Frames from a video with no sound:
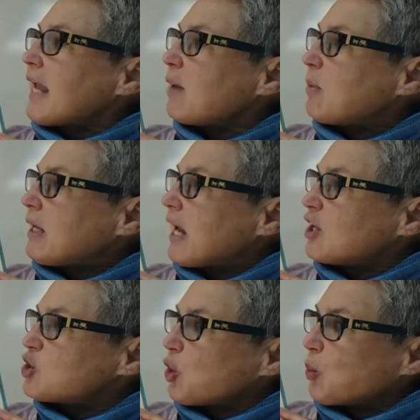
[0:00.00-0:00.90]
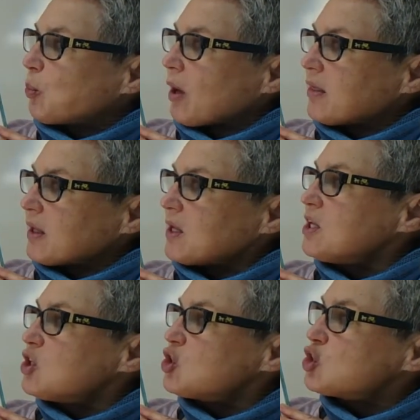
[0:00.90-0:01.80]
Cammy and her brother
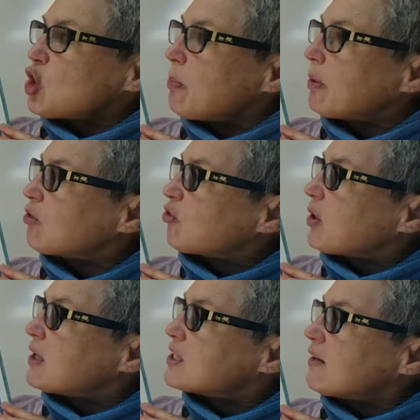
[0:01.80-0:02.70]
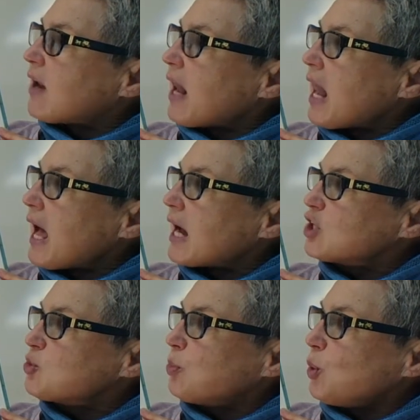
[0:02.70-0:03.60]
stop in front of a
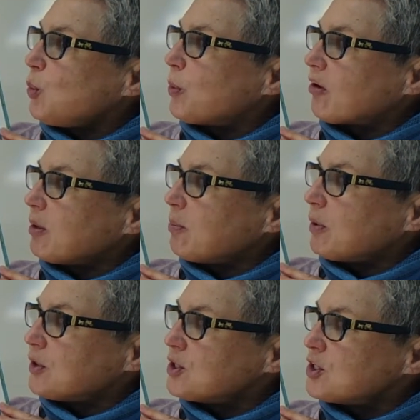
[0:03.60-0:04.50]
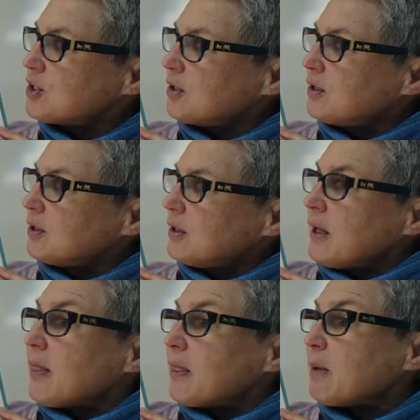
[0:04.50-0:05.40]
large blueberry bush.
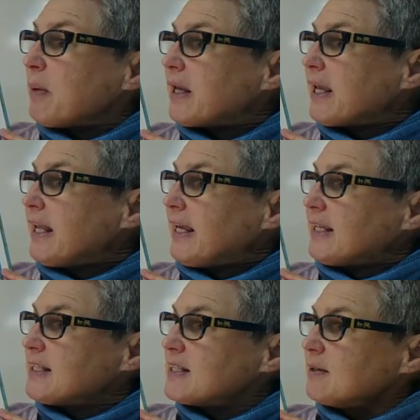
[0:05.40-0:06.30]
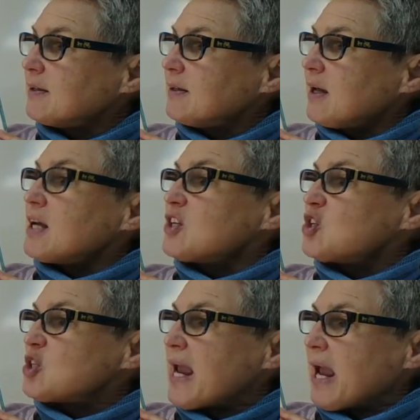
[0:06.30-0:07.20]
They pick and eat.
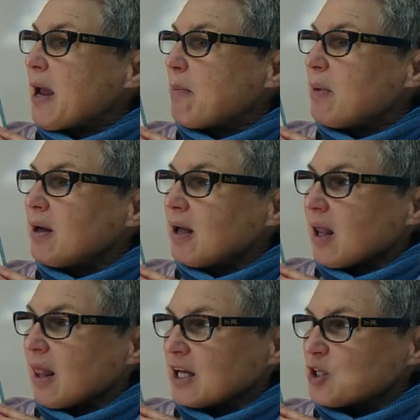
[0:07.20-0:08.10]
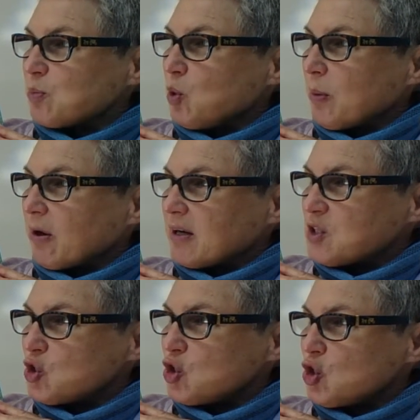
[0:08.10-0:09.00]
Sam likes
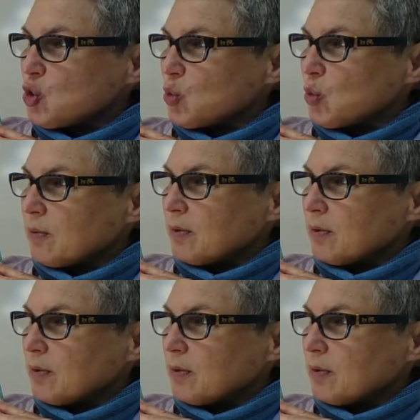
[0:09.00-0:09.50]
blueberries too.